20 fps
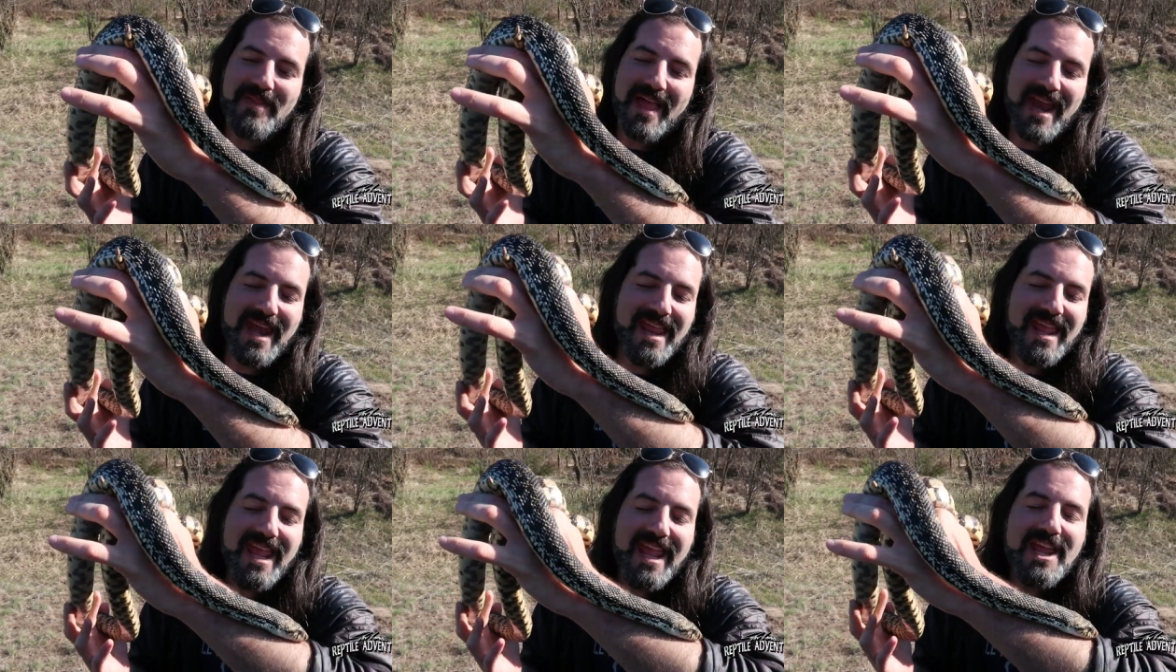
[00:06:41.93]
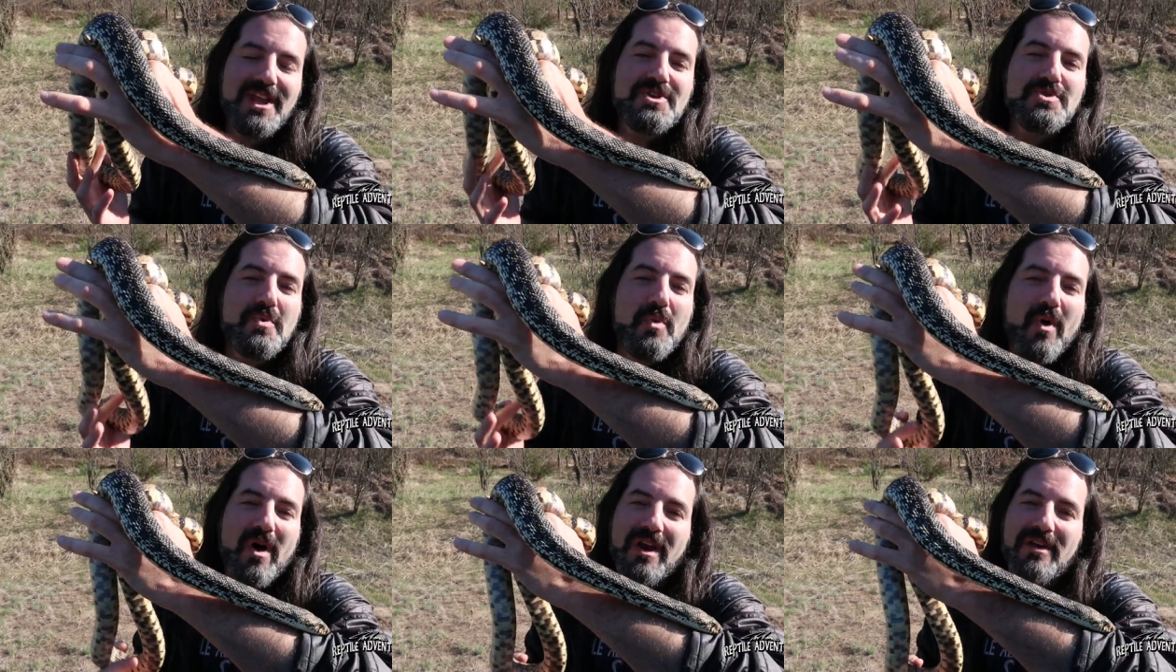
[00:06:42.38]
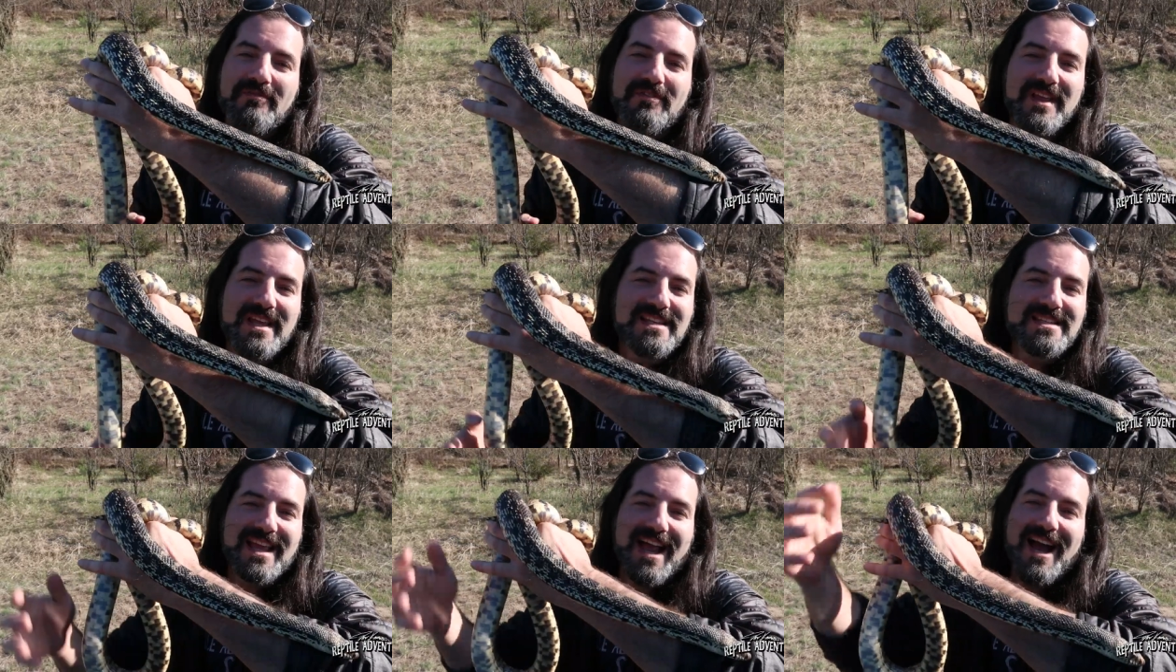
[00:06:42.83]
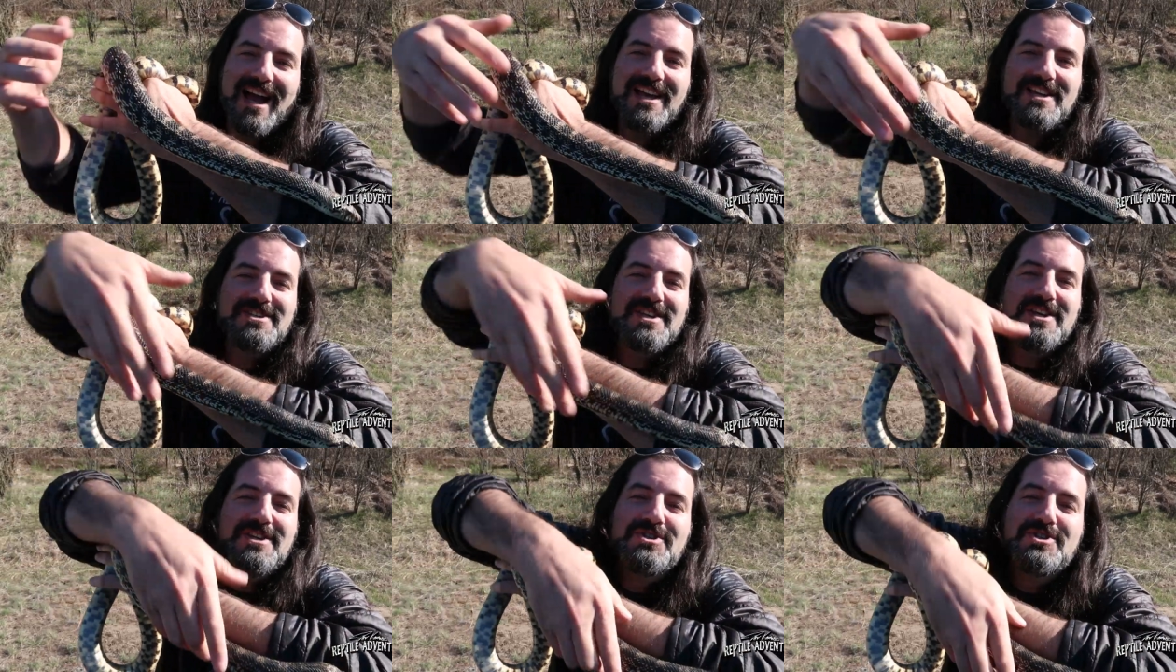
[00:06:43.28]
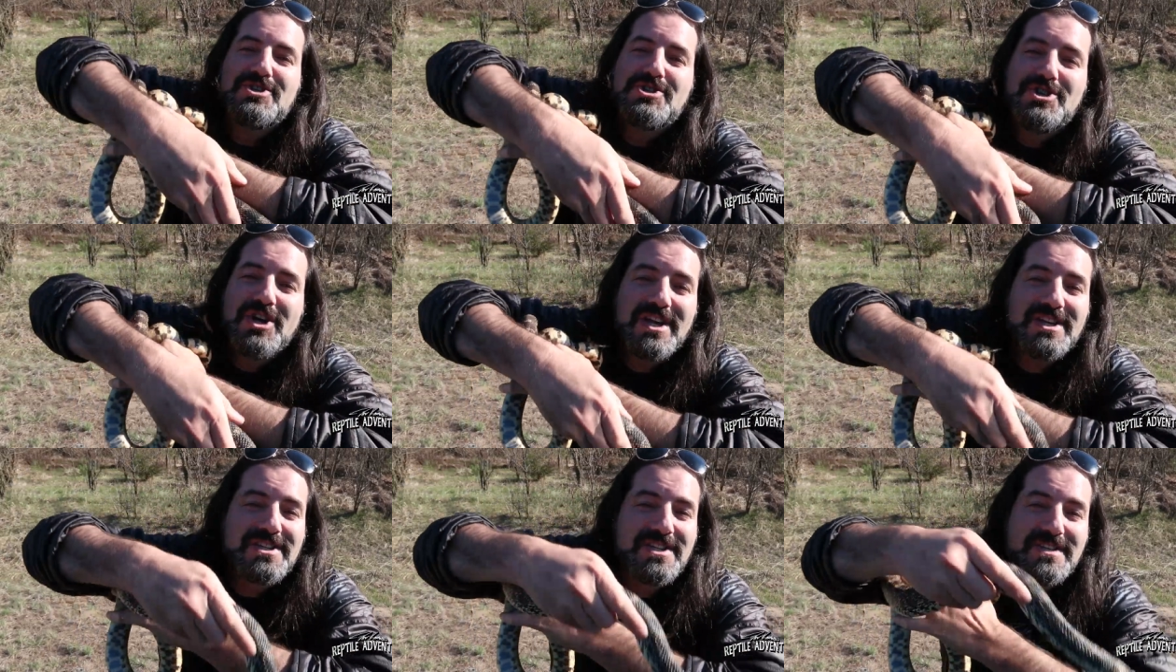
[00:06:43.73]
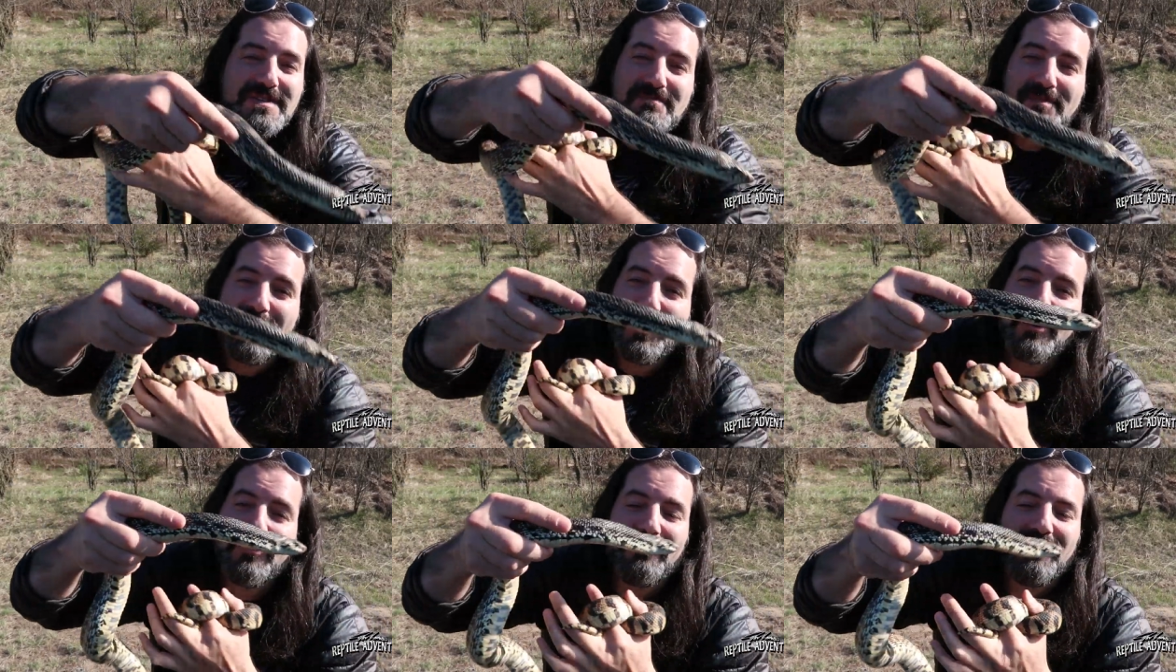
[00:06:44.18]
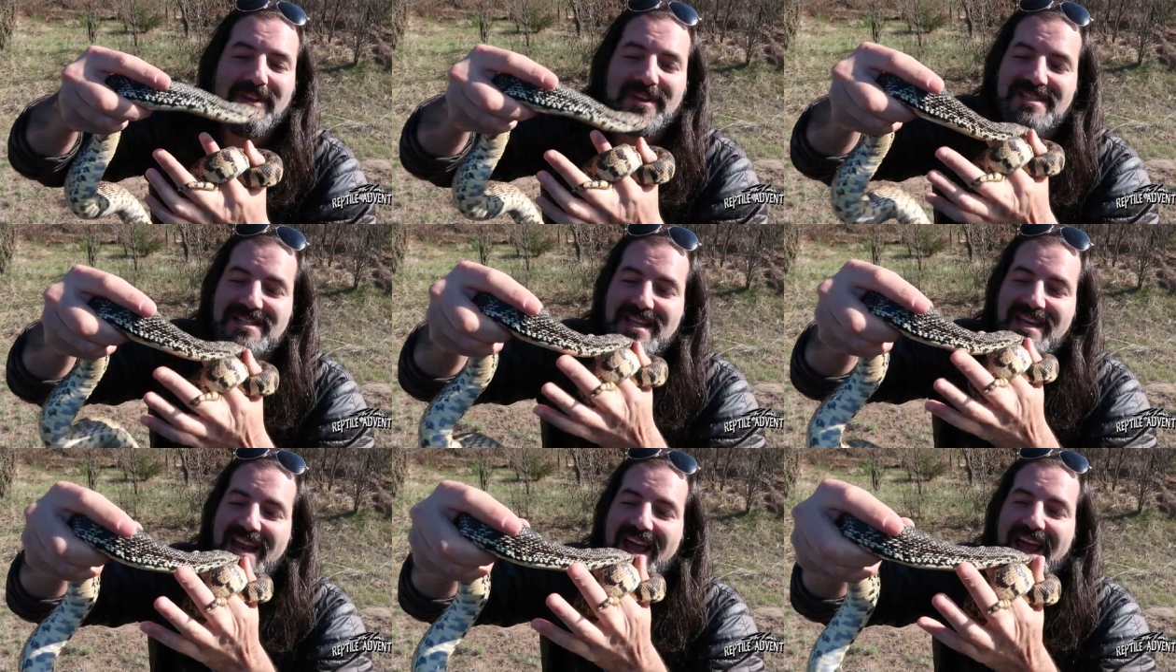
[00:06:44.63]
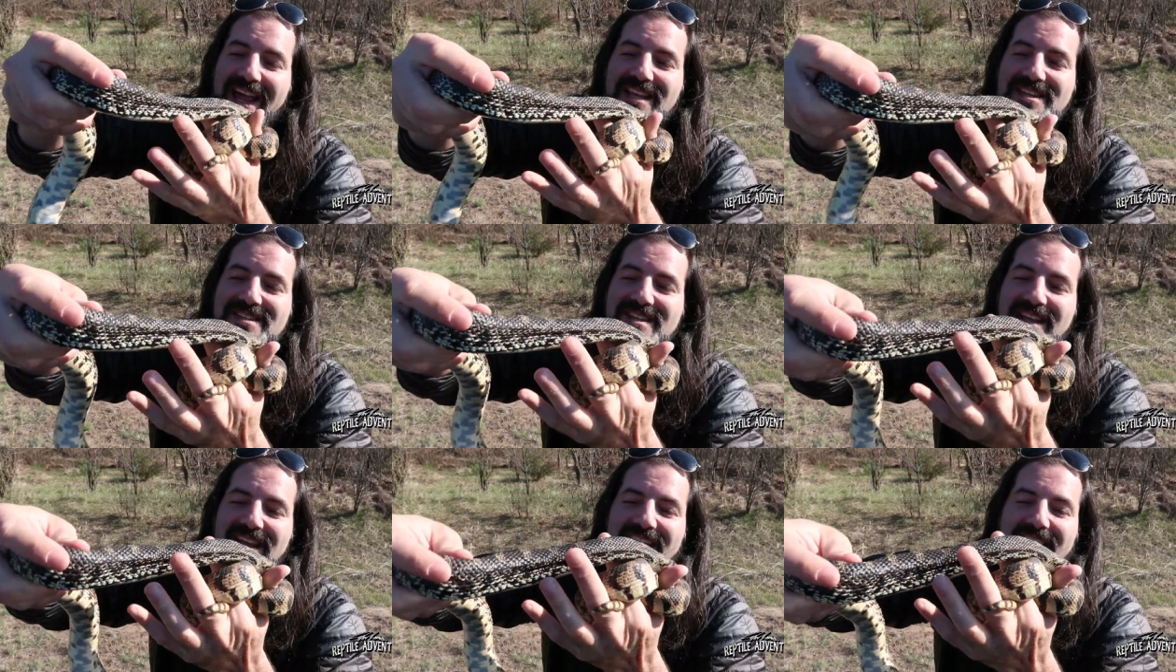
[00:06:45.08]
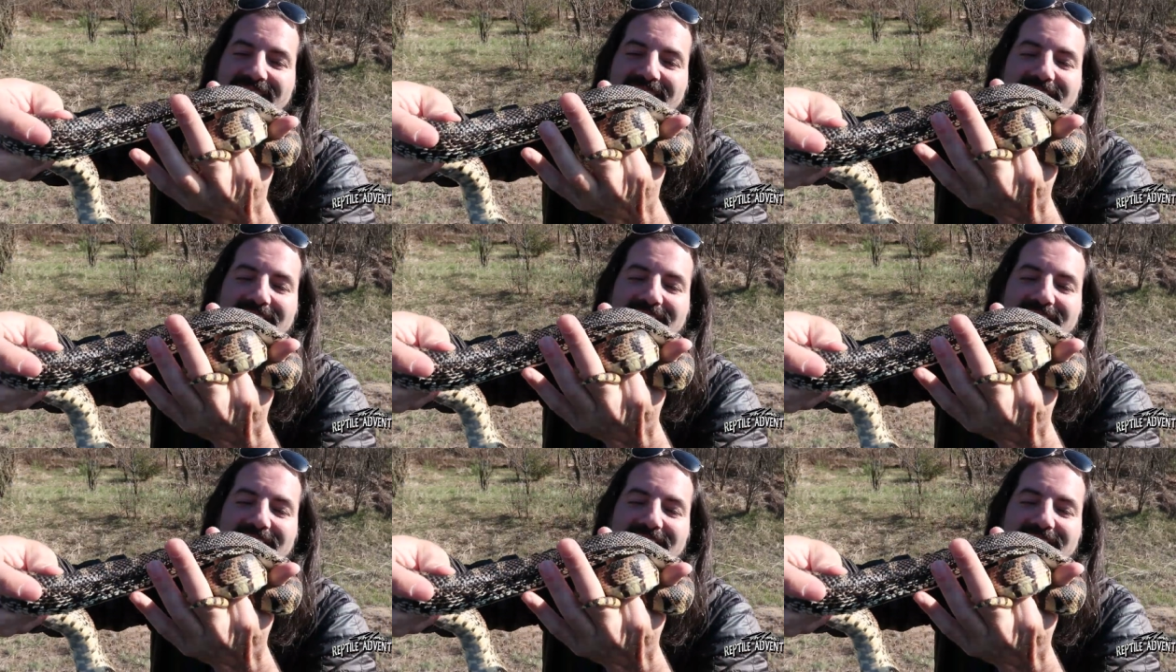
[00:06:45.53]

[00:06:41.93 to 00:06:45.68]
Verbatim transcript: And each one of these guys is just as beautiful as the next.